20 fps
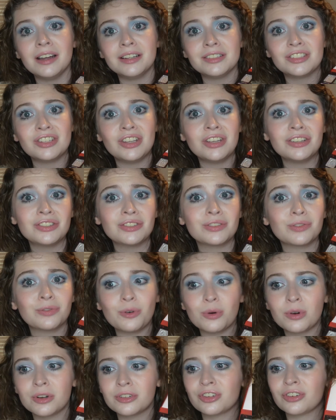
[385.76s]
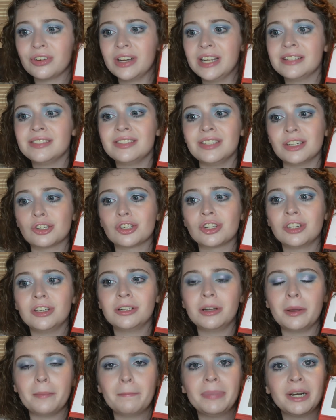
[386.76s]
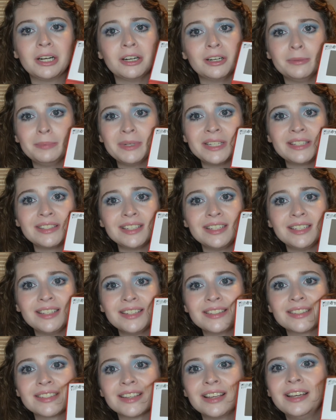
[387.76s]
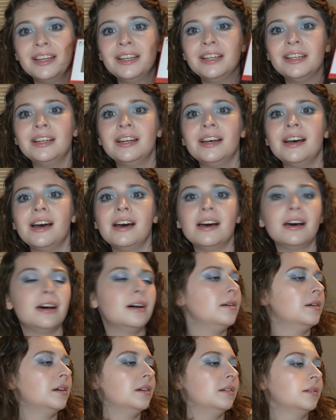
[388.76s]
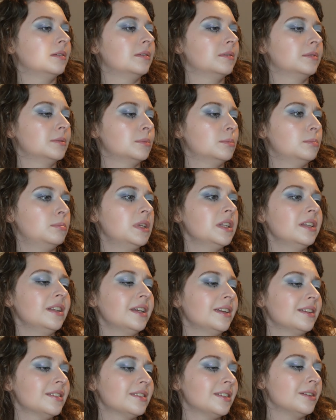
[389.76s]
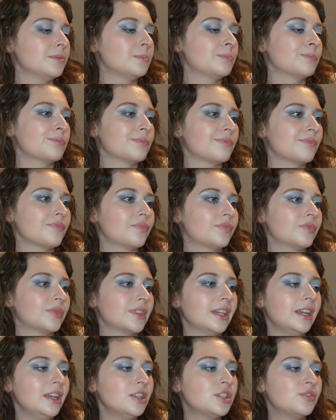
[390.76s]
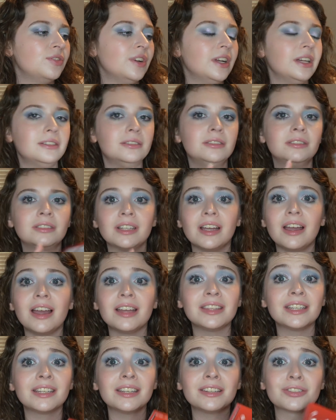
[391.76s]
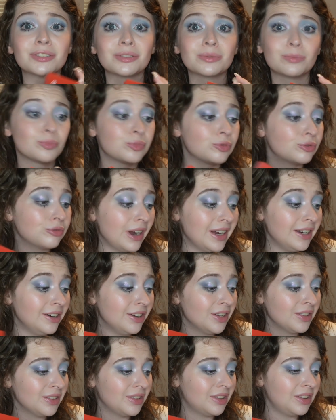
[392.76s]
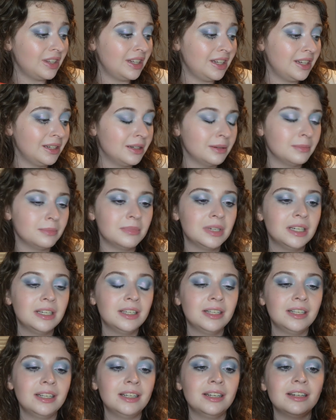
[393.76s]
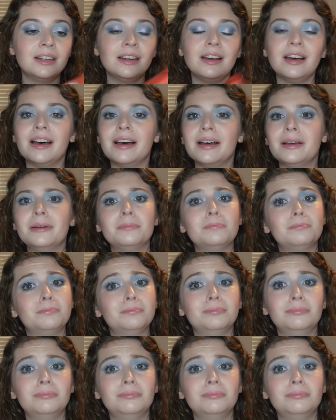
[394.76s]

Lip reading: just for transition purposes. But like I said, it's fun. I think it's right on theme. But